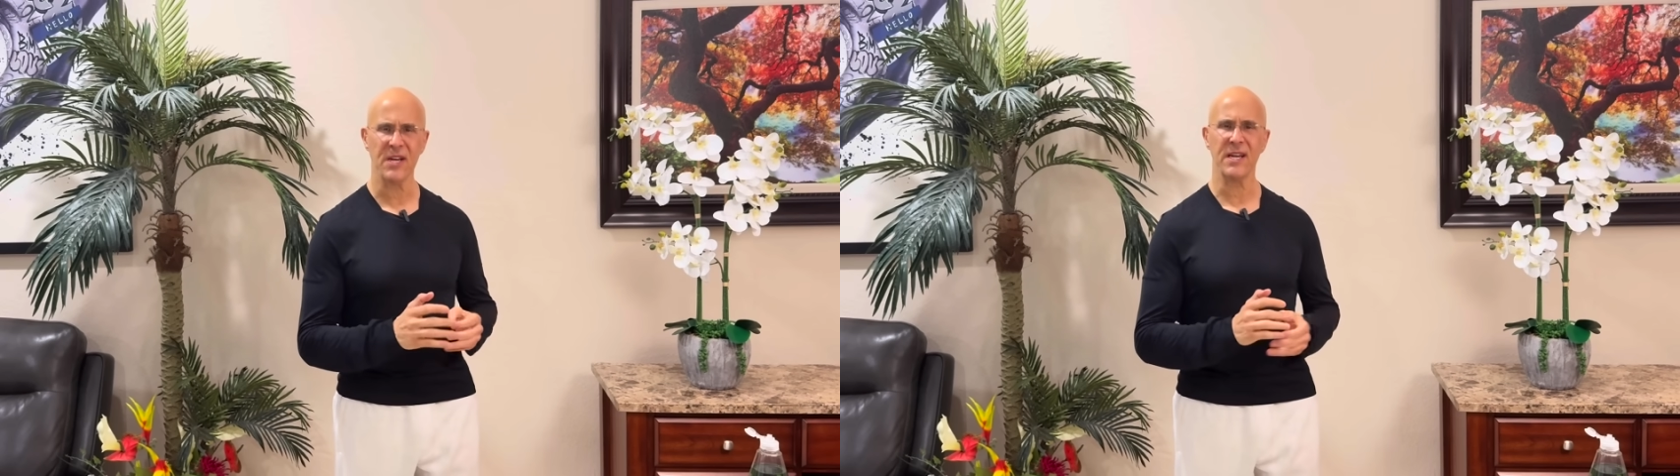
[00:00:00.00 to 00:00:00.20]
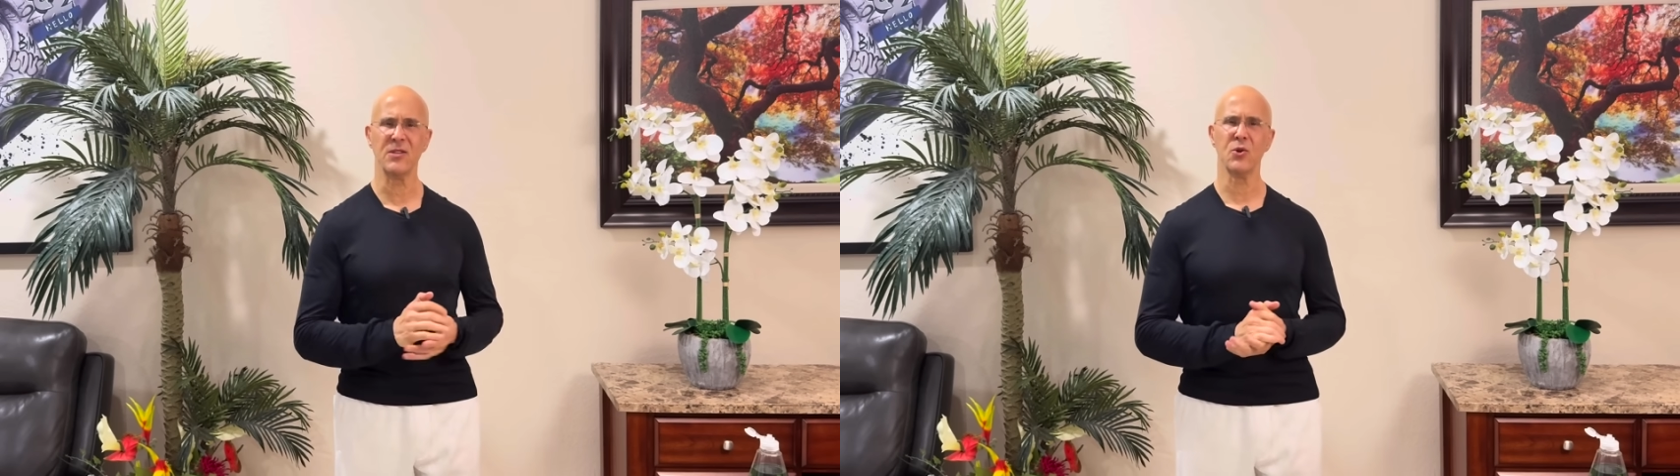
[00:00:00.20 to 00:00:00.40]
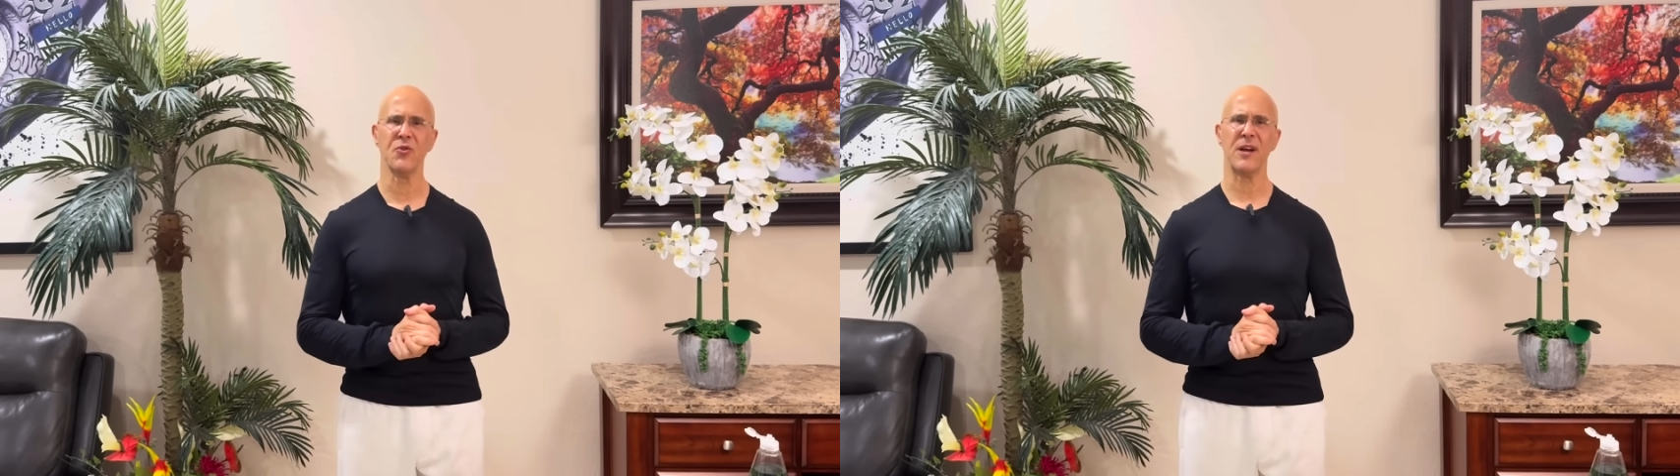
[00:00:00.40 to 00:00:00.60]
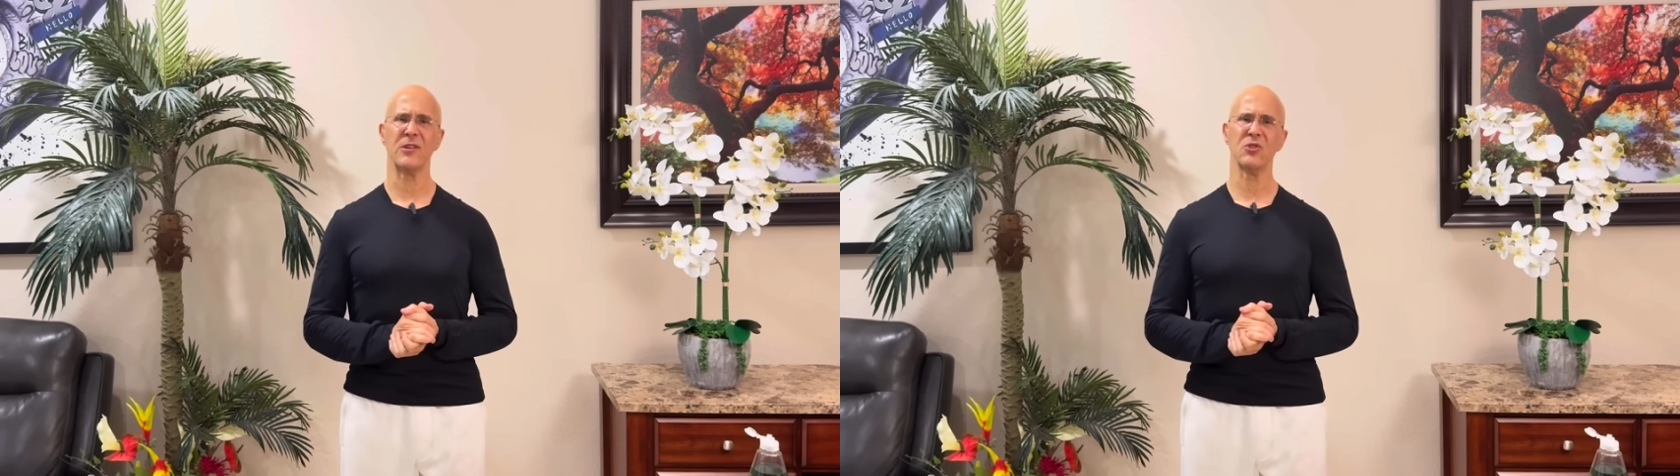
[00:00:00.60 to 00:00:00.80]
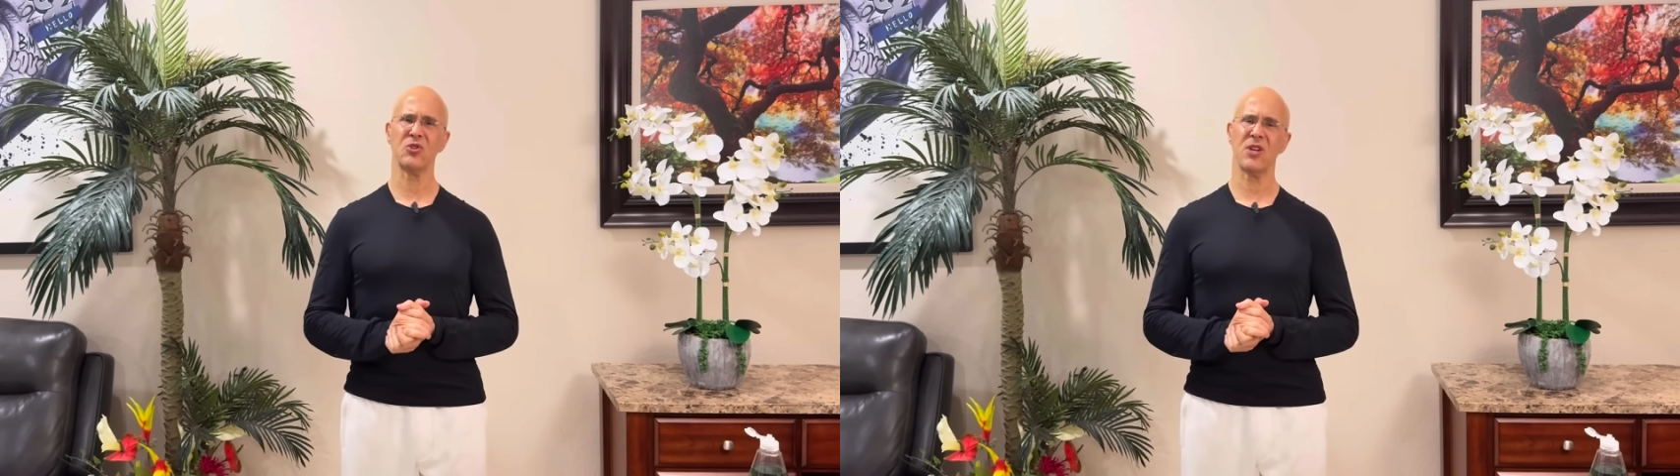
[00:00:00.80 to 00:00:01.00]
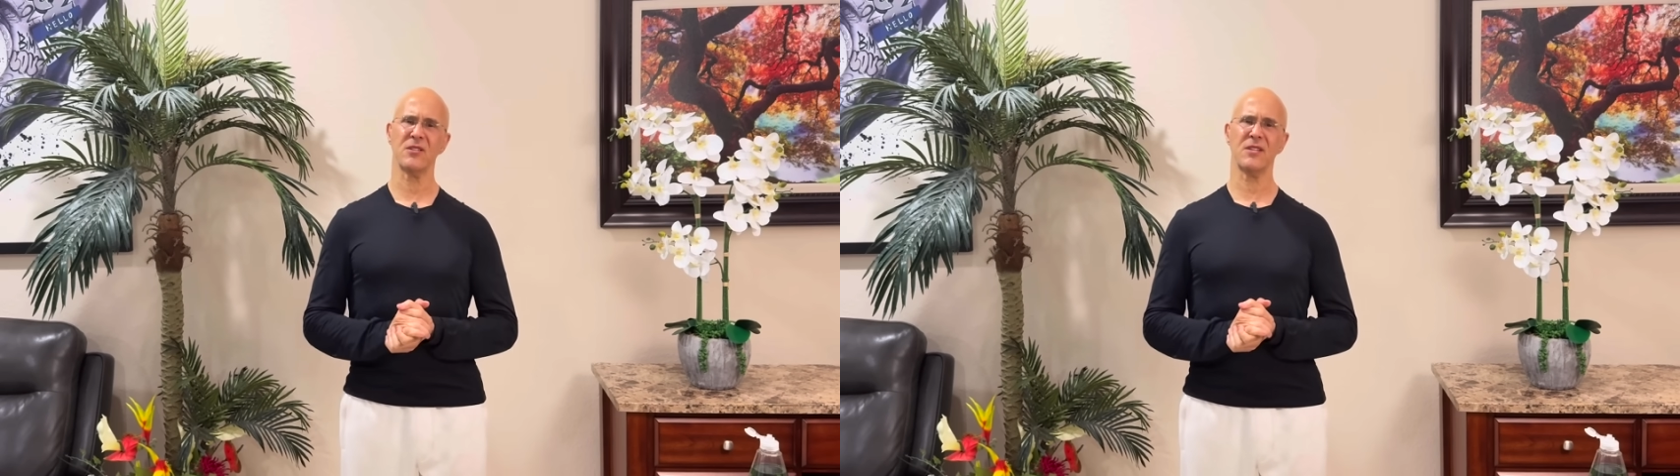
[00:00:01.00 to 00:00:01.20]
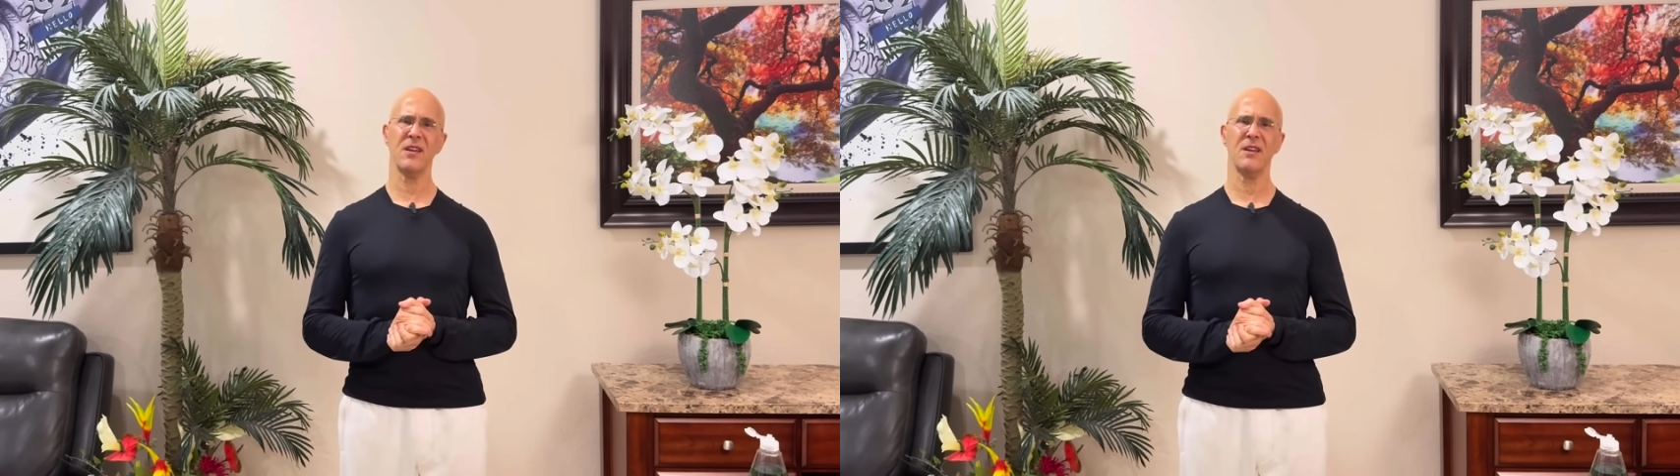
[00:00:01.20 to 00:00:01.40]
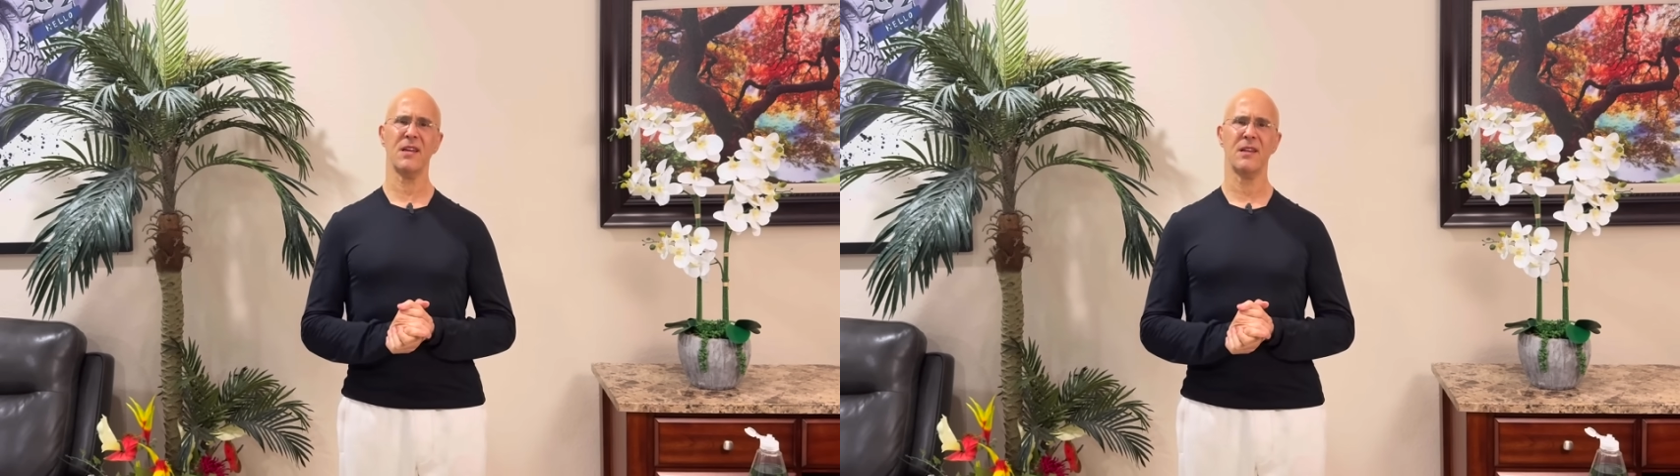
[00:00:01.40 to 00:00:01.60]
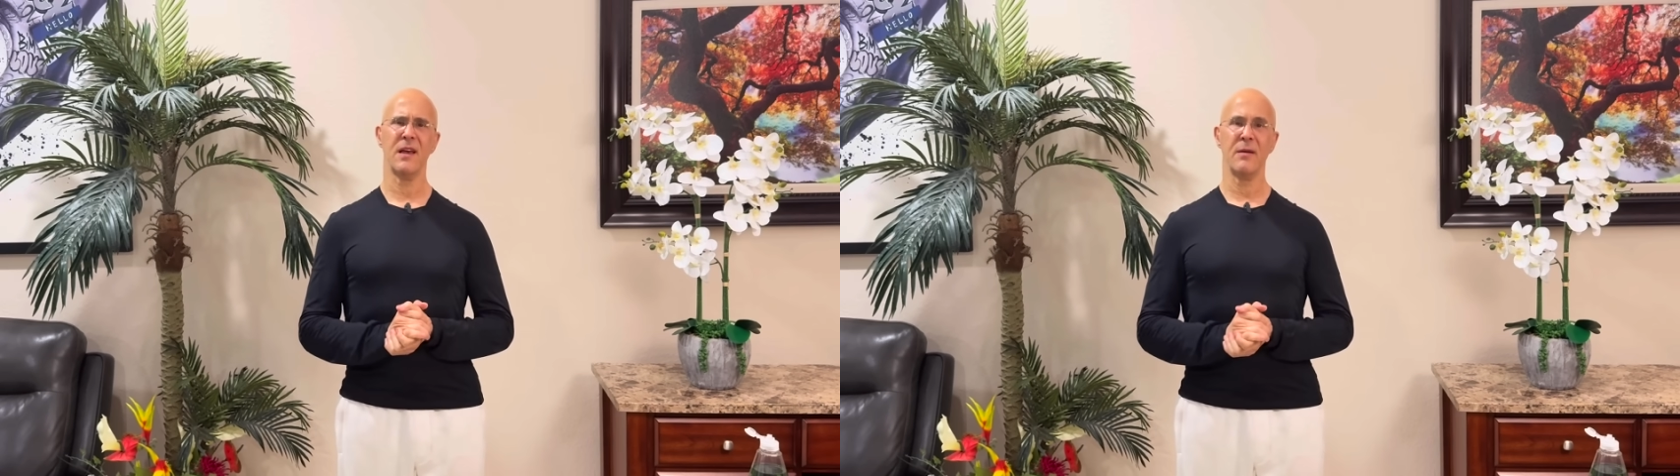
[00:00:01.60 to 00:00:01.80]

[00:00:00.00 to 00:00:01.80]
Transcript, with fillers: in 2016